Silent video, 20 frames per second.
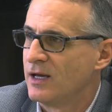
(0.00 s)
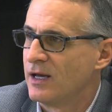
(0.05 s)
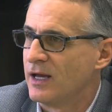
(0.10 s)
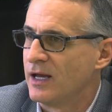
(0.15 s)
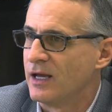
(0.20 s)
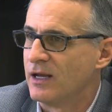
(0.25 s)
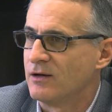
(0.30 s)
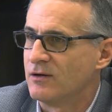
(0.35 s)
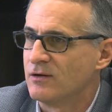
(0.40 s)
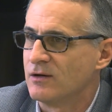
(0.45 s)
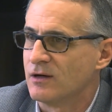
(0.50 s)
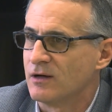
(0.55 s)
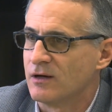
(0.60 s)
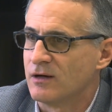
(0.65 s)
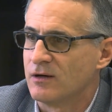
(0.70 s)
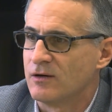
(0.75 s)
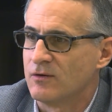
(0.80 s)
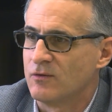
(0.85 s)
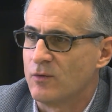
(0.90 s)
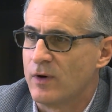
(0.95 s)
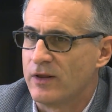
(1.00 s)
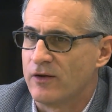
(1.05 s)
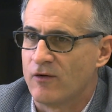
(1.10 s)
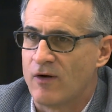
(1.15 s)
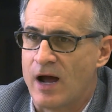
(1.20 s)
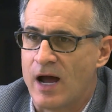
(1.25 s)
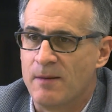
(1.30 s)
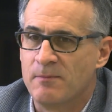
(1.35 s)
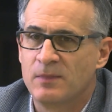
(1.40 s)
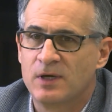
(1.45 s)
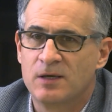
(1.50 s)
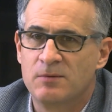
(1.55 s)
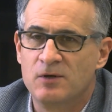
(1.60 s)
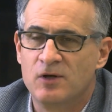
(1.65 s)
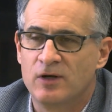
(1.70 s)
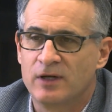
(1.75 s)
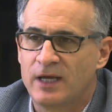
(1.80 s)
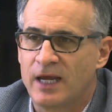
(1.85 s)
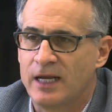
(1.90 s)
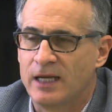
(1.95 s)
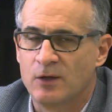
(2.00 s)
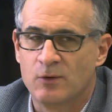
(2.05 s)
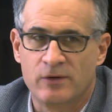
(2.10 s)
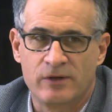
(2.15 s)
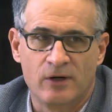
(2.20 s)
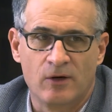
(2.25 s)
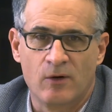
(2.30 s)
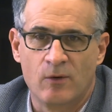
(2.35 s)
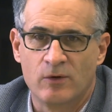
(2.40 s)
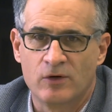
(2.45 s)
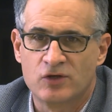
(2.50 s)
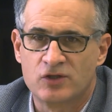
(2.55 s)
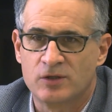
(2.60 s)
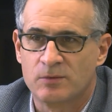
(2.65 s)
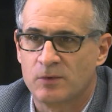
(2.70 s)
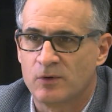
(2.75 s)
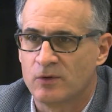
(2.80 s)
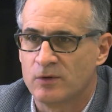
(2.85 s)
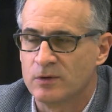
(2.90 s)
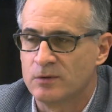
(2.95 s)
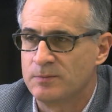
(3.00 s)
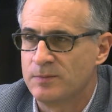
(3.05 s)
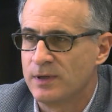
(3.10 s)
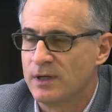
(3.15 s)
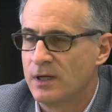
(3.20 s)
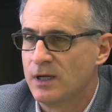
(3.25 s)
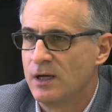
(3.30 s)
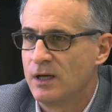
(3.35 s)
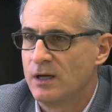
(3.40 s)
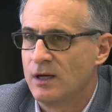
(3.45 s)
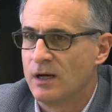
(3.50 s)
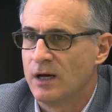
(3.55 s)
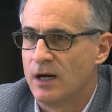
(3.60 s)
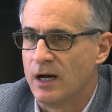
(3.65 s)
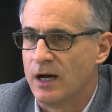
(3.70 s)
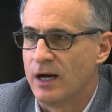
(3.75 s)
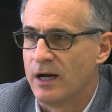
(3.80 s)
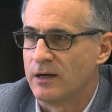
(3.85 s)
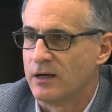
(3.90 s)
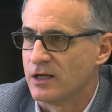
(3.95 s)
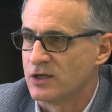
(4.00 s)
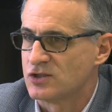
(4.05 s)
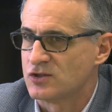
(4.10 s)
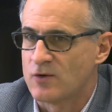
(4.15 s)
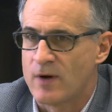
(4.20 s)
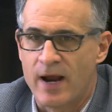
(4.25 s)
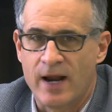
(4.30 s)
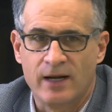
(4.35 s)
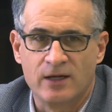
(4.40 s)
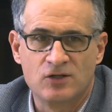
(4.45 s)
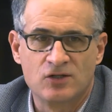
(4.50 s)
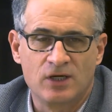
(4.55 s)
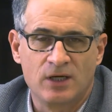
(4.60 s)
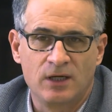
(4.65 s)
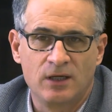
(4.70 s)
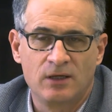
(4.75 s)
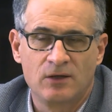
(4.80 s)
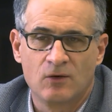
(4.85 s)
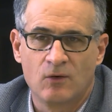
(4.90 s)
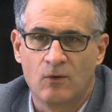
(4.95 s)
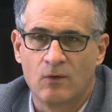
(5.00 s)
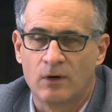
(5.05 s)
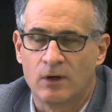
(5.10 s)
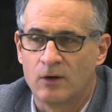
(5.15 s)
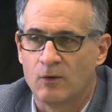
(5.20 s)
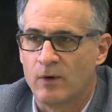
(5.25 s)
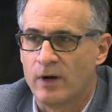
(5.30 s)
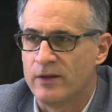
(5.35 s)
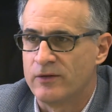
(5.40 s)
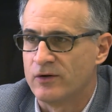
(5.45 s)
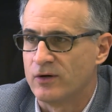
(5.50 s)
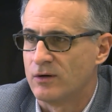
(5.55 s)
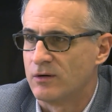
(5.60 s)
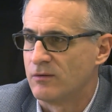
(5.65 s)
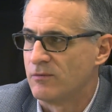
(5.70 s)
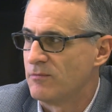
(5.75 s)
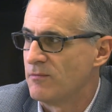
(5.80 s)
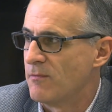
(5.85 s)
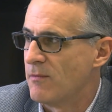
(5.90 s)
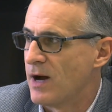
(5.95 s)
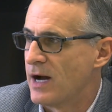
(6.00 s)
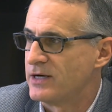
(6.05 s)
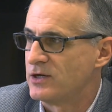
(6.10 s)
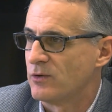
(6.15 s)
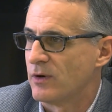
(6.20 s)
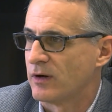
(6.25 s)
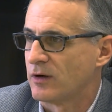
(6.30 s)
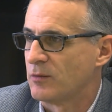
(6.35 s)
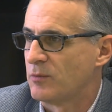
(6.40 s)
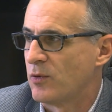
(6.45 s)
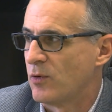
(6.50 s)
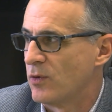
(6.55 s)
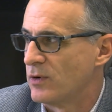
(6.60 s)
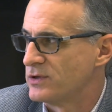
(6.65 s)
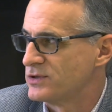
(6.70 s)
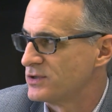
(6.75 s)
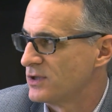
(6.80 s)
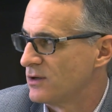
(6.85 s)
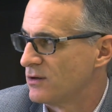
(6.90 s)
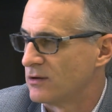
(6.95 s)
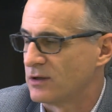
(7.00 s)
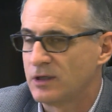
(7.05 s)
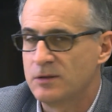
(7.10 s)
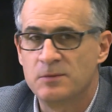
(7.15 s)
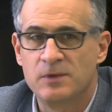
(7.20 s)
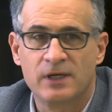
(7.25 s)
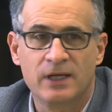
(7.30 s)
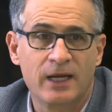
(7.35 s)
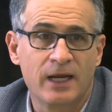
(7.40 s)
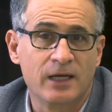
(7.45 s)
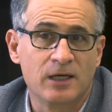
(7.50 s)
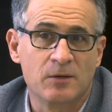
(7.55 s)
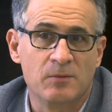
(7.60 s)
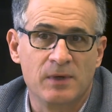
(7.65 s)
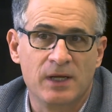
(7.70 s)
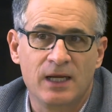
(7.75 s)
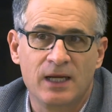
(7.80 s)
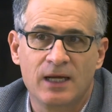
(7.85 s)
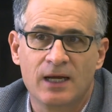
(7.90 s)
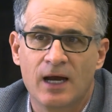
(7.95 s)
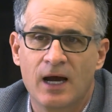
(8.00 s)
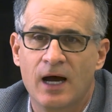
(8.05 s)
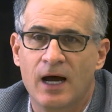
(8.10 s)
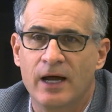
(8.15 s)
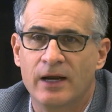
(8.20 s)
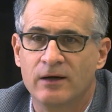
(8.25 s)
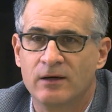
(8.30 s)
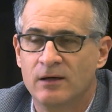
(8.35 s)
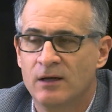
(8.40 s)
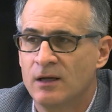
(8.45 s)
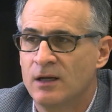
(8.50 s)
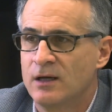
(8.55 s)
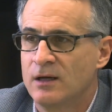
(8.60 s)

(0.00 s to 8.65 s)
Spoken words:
And whether I'm communicating with our ownership group on a strategy, or whether my direct reports are communicating to me on